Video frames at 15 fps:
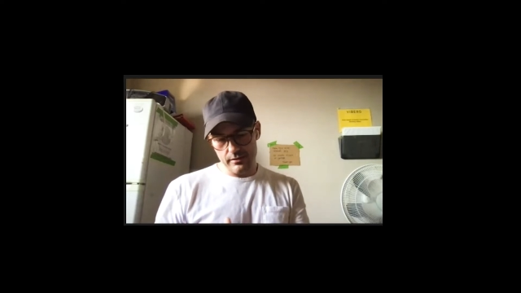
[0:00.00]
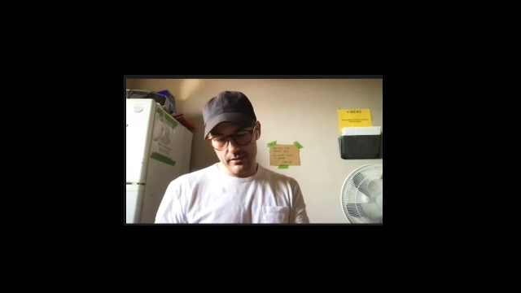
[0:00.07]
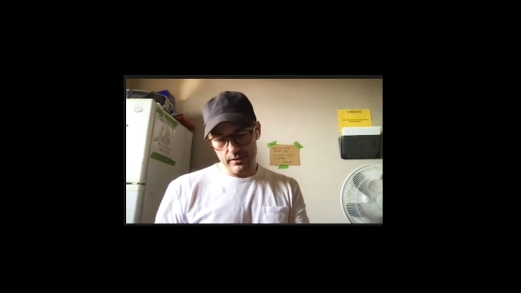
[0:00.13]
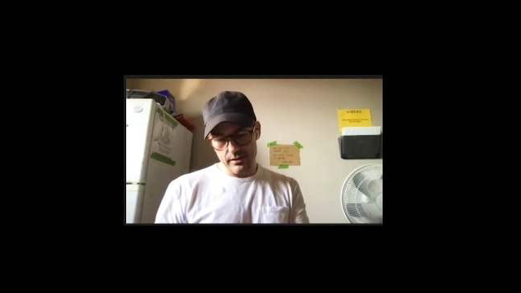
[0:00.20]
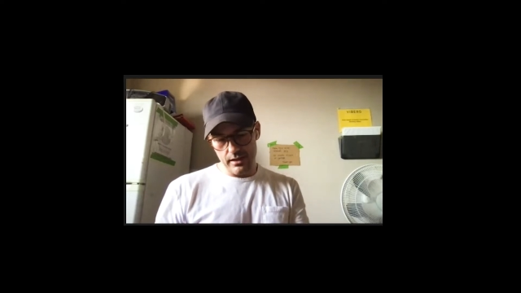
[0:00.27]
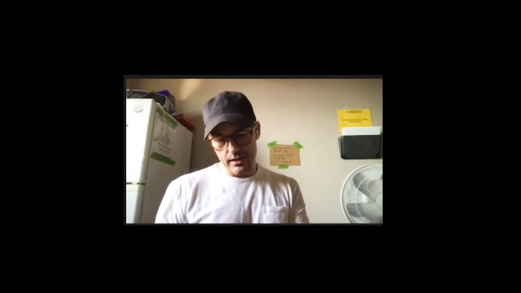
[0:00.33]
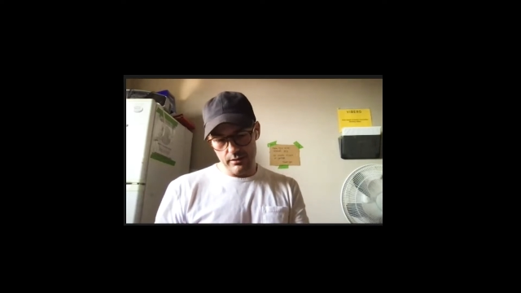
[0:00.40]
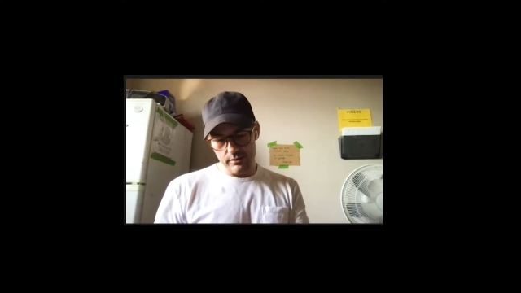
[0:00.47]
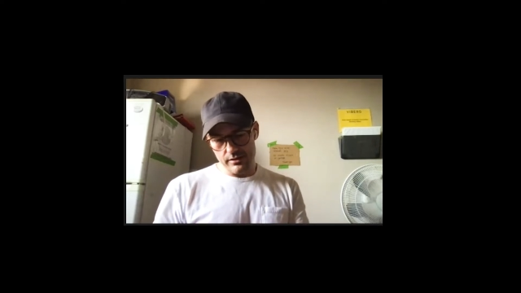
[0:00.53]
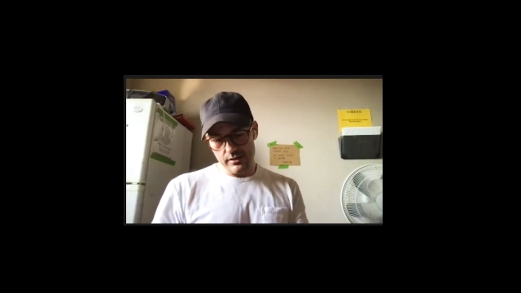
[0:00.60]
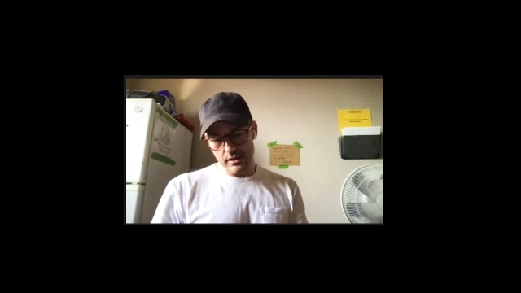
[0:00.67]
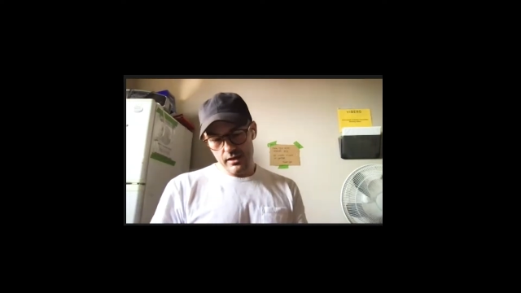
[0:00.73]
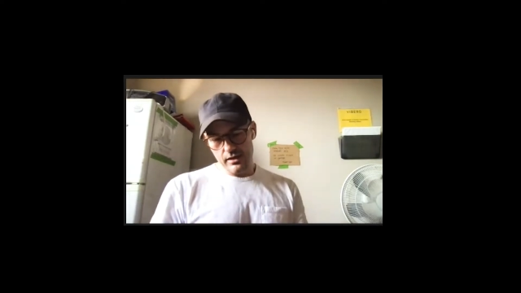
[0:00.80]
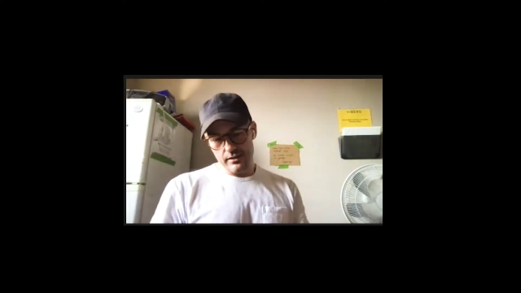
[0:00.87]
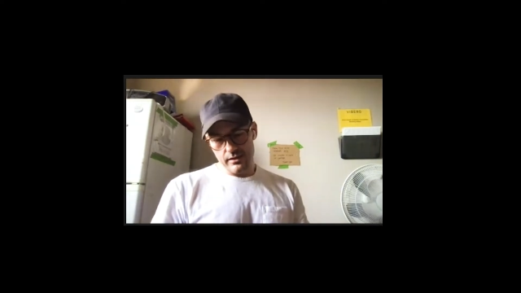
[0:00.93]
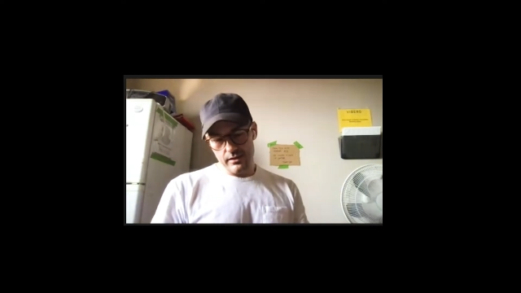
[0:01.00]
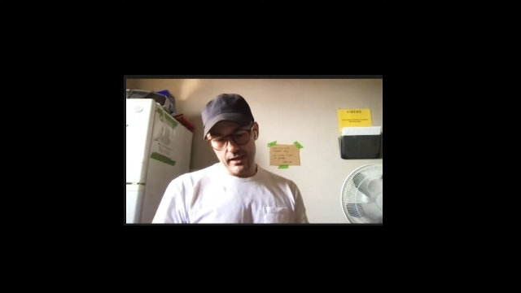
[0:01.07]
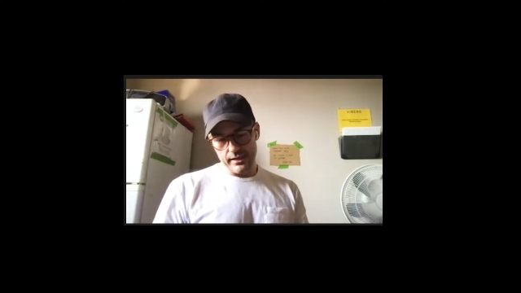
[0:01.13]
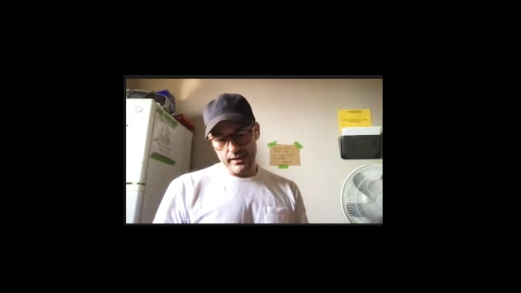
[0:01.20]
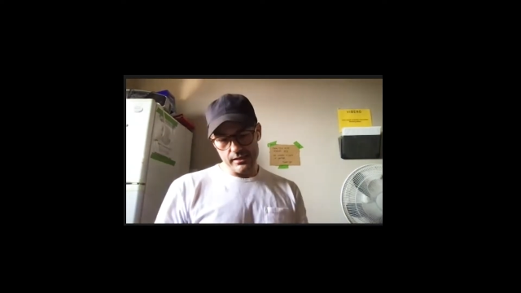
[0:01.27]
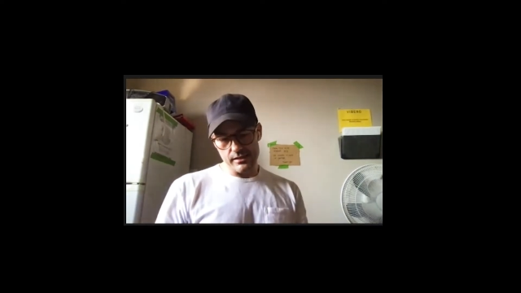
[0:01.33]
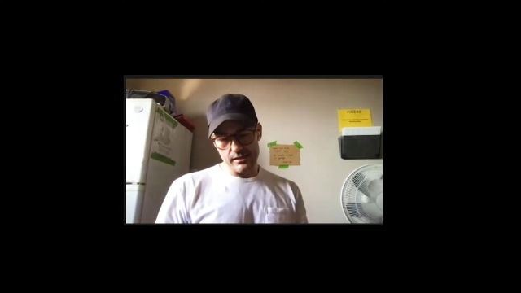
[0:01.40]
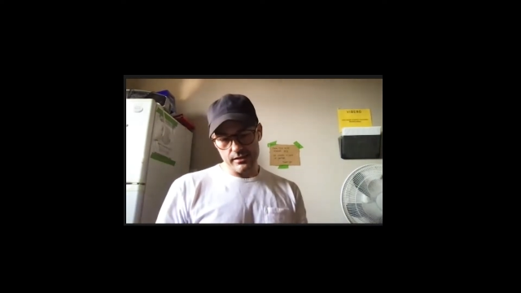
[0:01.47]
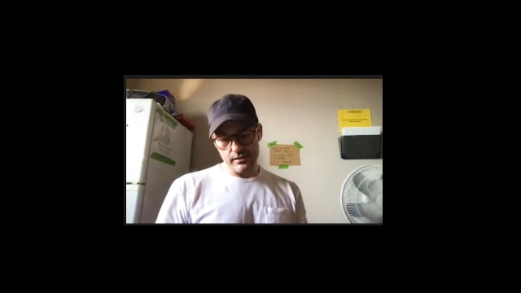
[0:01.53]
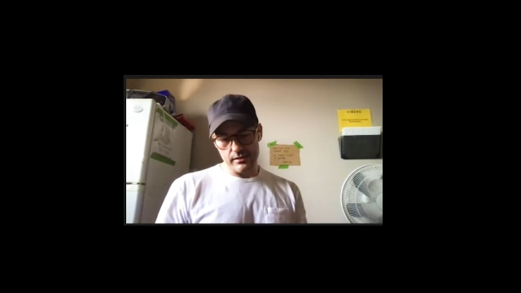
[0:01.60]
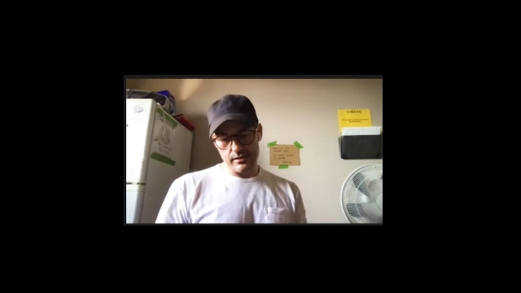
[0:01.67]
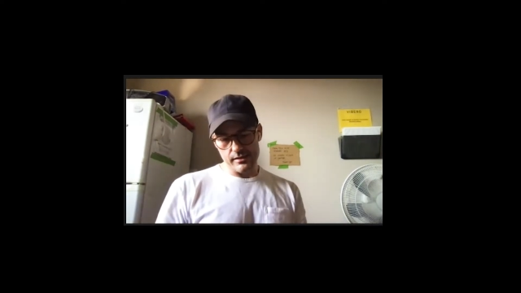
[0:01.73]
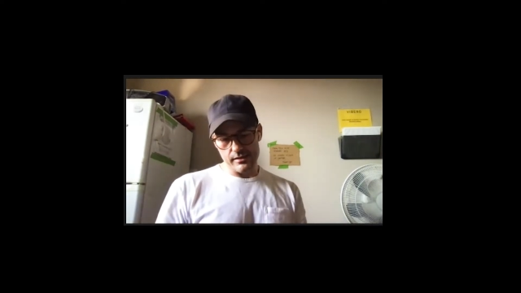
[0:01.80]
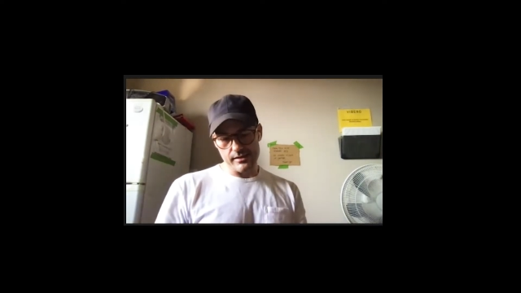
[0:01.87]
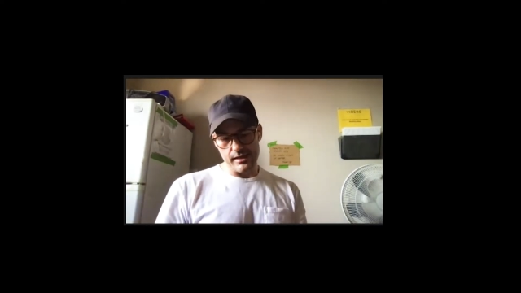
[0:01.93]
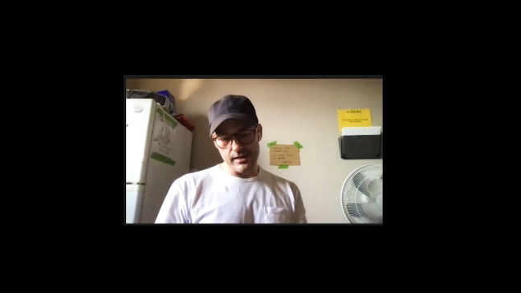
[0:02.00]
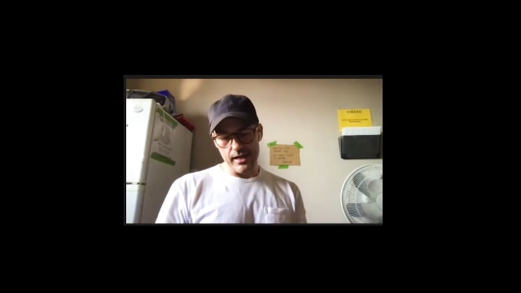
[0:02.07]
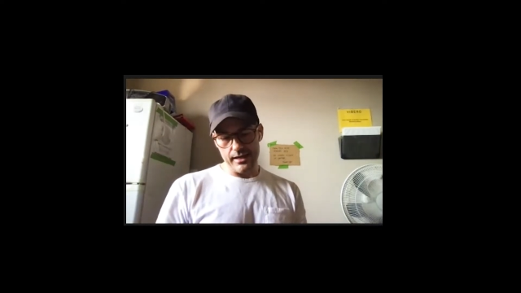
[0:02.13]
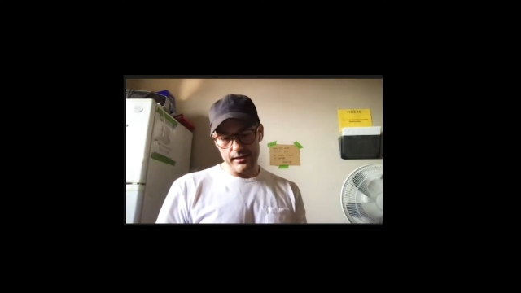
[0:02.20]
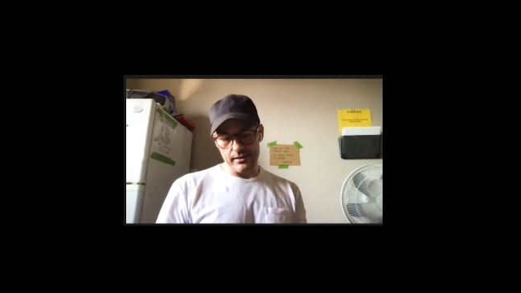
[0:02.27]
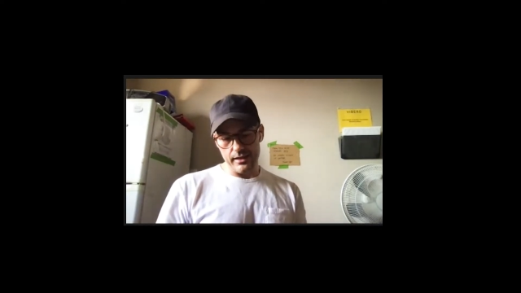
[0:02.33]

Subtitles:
Anyways, I guess the side